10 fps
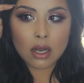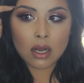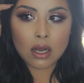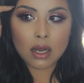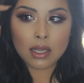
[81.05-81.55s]

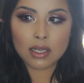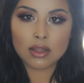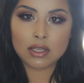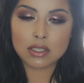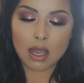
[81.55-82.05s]
on
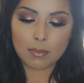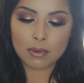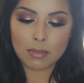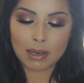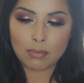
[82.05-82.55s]
the top
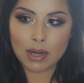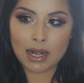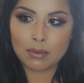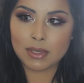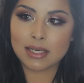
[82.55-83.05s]
of my
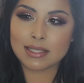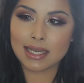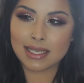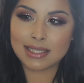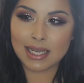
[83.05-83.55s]
brow because
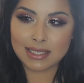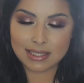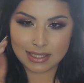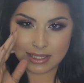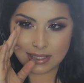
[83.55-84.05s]
I tend
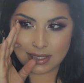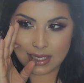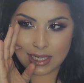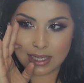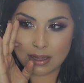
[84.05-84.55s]
to
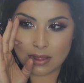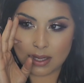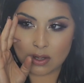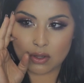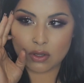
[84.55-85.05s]
get
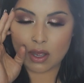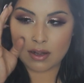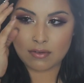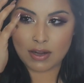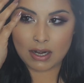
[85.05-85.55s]
like a
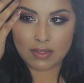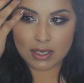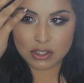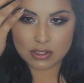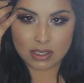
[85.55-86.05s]
lot of hair
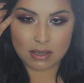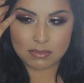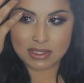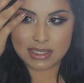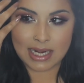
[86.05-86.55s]
that just
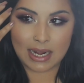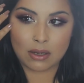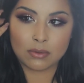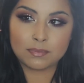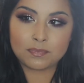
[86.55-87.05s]
comes
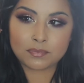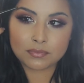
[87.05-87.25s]
down